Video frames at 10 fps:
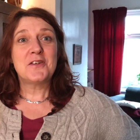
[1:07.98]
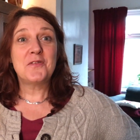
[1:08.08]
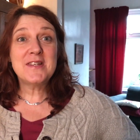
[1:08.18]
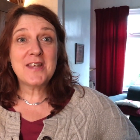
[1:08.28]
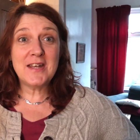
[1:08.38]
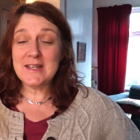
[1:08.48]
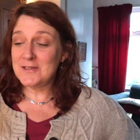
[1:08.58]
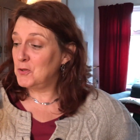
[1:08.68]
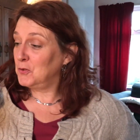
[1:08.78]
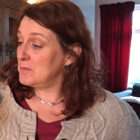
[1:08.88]
So this honey
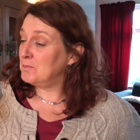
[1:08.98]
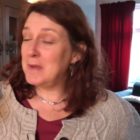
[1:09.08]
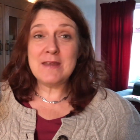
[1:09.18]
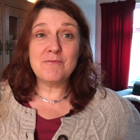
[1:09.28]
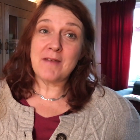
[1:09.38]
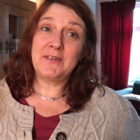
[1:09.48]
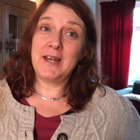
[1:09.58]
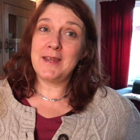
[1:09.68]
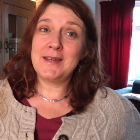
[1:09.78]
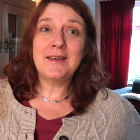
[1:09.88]
is called Bee
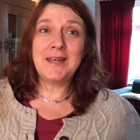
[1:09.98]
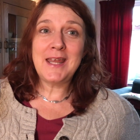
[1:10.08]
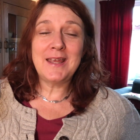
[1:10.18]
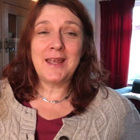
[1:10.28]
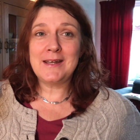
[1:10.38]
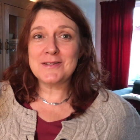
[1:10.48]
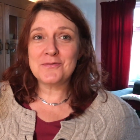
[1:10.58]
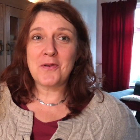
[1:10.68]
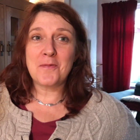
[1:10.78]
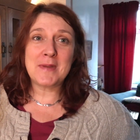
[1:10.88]
Raphaelite honey, and it's
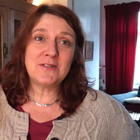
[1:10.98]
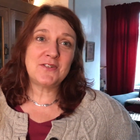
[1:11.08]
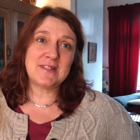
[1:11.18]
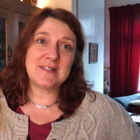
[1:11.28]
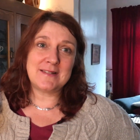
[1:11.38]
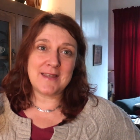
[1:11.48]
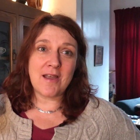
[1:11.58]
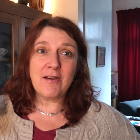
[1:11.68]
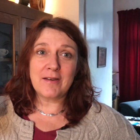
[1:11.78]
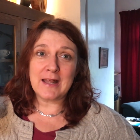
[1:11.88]
from Manchester City
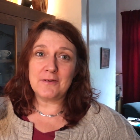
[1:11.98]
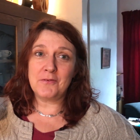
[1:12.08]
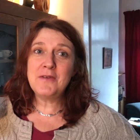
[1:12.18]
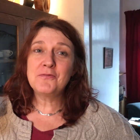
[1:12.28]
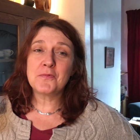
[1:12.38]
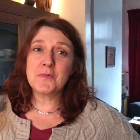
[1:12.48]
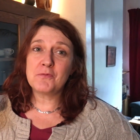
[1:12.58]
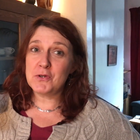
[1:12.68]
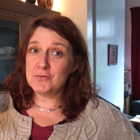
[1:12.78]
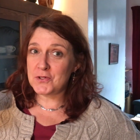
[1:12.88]
Art Gallery, from the
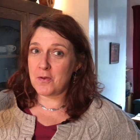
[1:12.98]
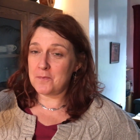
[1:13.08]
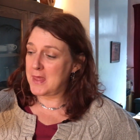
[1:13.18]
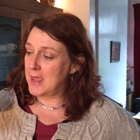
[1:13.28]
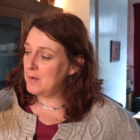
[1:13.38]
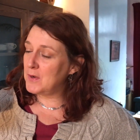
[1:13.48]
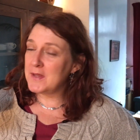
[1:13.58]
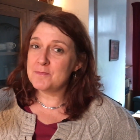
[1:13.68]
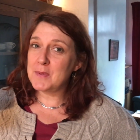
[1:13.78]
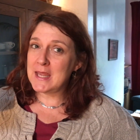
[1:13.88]
rooftop there
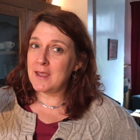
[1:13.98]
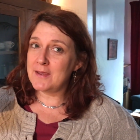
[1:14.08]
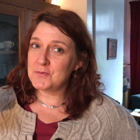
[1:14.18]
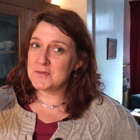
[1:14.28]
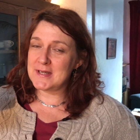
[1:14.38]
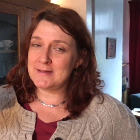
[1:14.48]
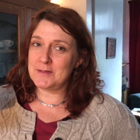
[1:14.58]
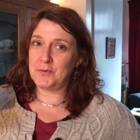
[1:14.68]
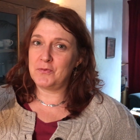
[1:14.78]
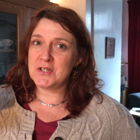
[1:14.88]
where the beehives were set
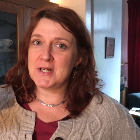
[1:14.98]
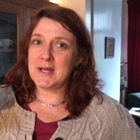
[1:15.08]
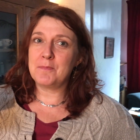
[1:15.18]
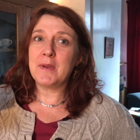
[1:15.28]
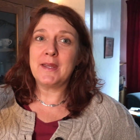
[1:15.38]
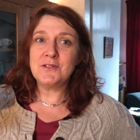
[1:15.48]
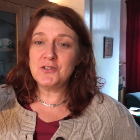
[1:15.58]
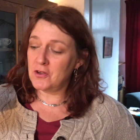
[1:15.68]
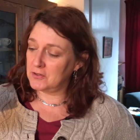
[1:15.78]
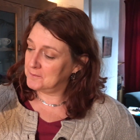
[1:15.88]
up originally by
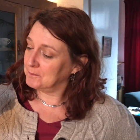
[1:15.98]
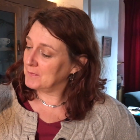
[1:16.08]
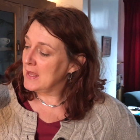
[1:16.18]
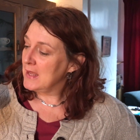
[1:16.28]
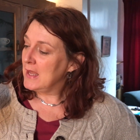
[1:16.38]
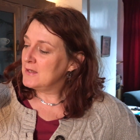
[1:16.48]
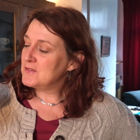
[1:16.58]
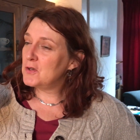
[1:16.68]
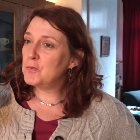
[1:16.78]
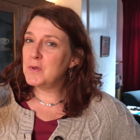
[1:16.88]
John.
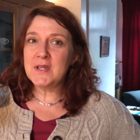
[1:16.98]
So we